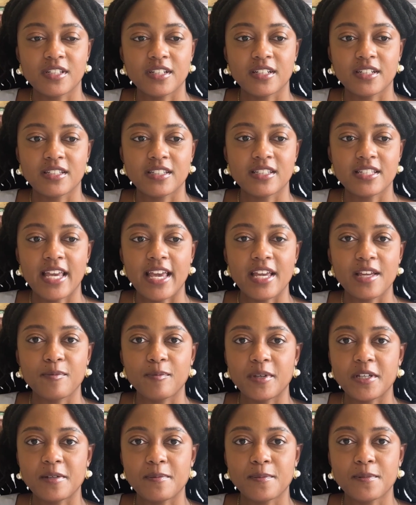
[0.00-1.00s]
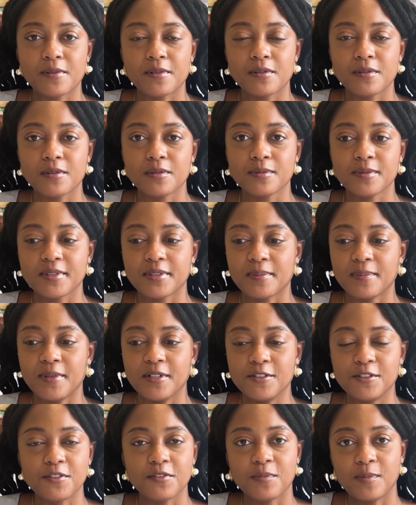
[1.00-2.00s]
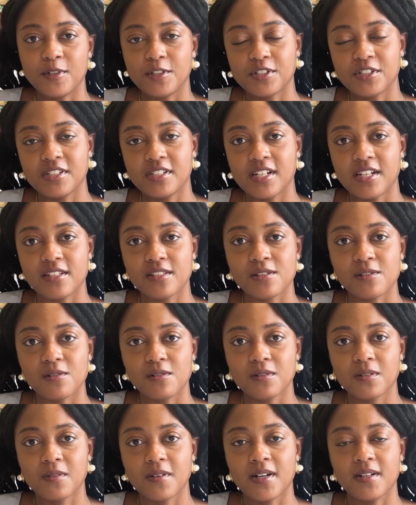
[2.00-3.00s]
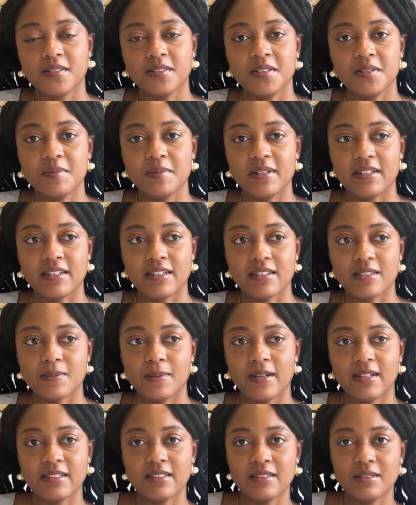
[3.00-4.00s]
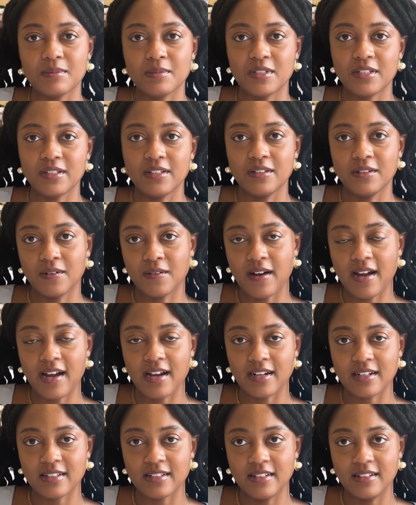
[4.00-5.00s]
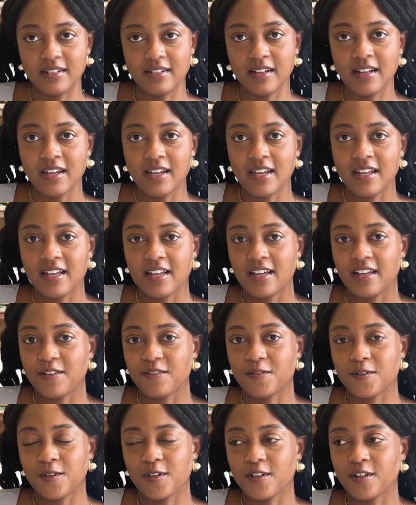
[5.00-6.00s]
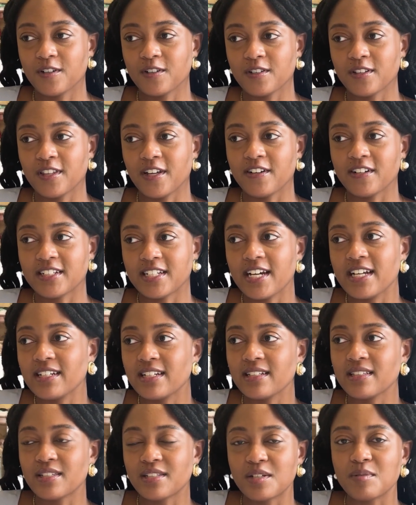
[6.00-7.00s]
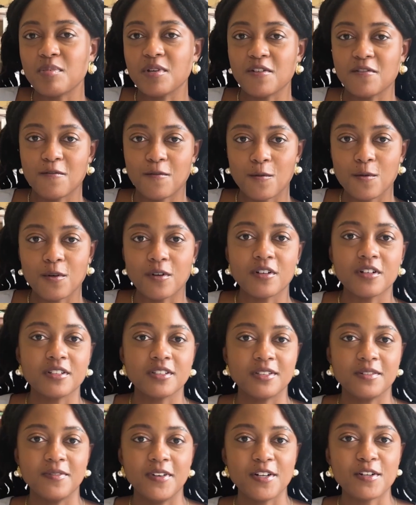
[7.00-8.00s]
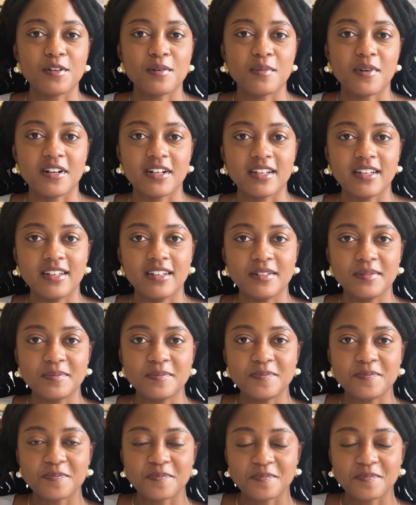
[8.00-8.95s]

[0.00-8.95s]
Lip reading: like 8 people with a bunch of merchandise all around them, like expecting them to interact and for their attendance to be for the vendor market.